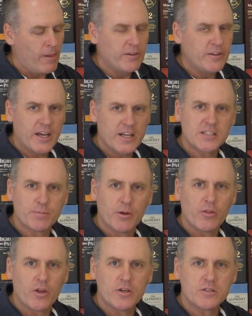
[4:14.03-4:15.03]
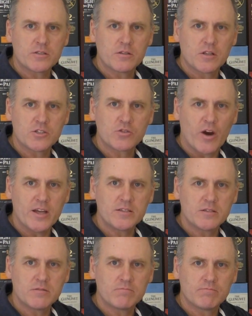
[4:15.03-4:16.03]
And you can smell those
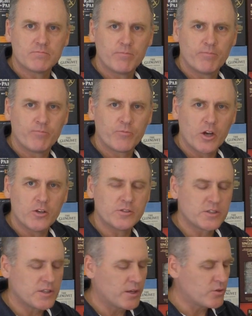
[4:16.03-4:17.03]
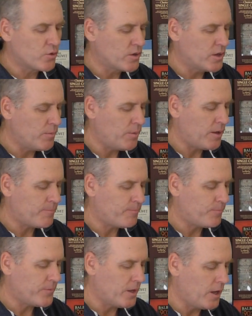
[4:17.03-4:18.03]
raisin tones that they're talking about.